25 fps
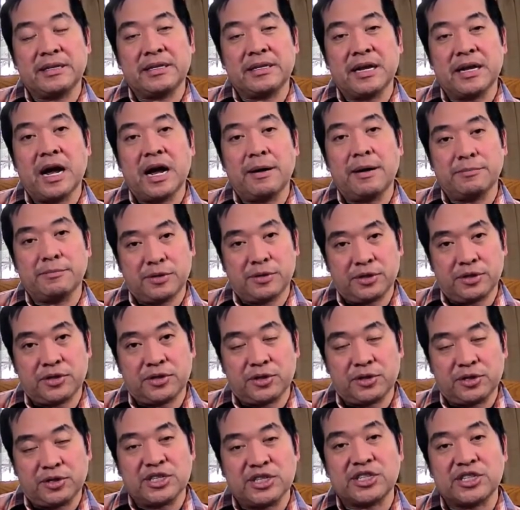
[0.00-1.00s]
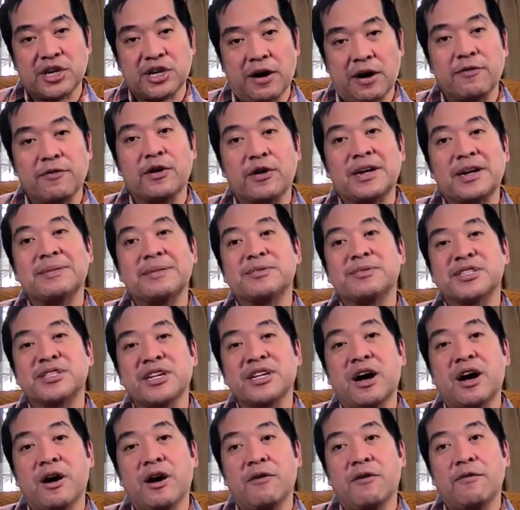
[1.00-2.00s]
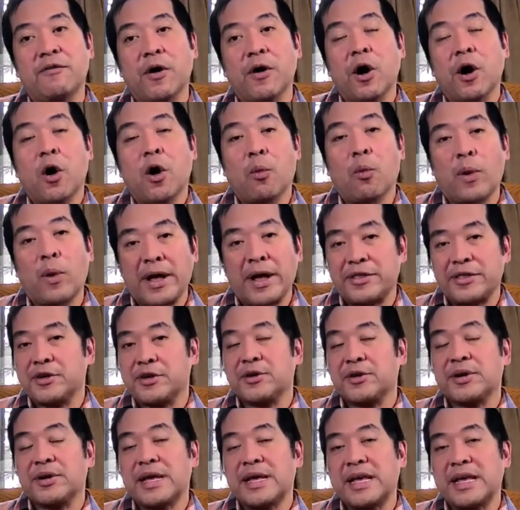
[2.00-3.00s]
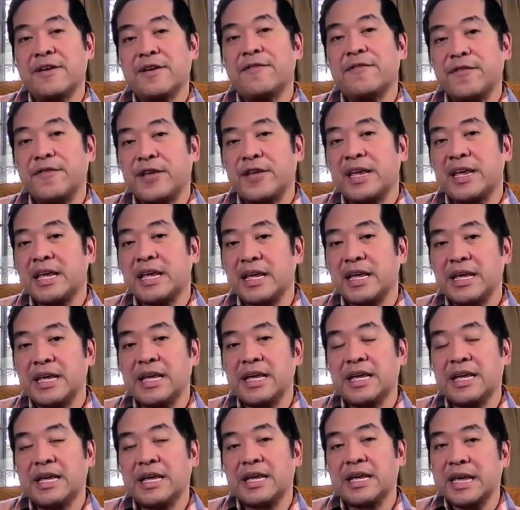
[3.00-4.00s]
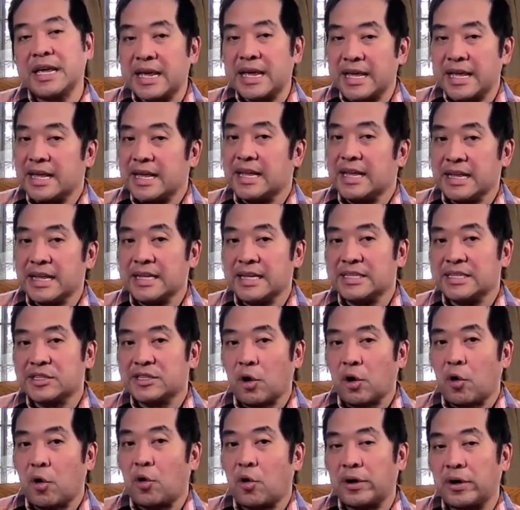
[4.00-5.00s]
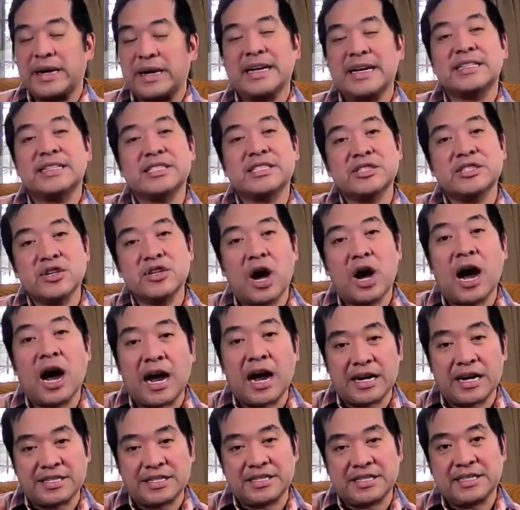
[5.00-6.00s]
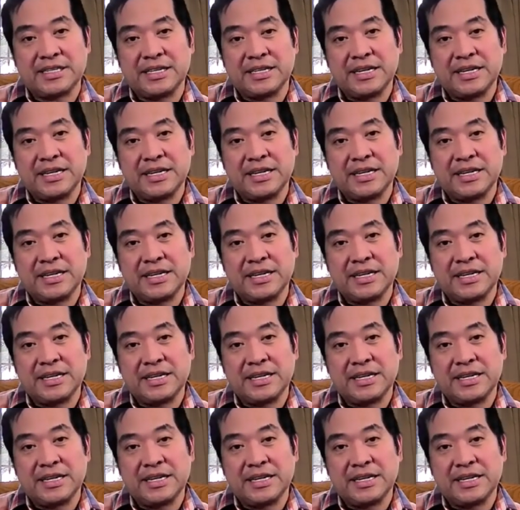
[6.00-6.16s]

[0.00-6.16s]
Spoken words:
to discover himself, whether if he is or is not